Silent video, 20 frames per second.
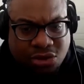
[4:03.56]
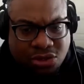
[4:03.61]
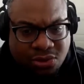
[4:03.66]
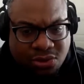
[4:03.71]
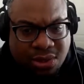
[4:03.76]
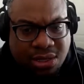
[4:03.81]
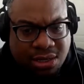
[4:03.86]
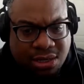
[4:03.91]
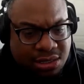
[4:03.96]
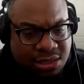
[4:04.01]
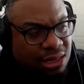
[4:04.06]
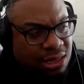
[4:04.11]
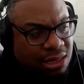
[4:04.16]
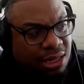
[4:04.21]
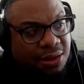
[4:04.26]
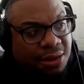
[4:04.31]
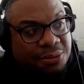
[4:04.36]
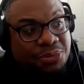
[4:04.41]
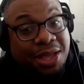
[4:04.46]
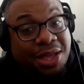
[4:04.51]
to it. It's a good
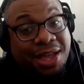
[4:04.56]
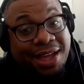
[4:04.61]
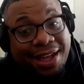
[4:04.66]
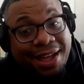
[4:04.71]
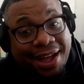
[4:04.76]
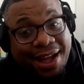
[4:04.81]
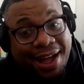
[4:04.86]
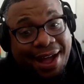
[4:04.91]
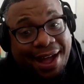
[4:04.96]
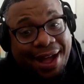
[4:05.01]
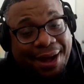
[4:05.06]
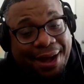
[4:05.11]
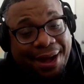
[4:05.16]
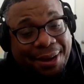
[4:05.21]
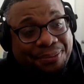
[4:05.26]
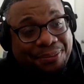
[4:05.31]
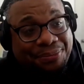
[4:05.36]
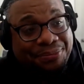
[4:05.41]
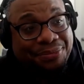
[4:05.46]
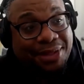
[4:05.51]
thing.
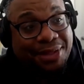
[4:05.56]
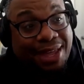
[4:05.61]
Um,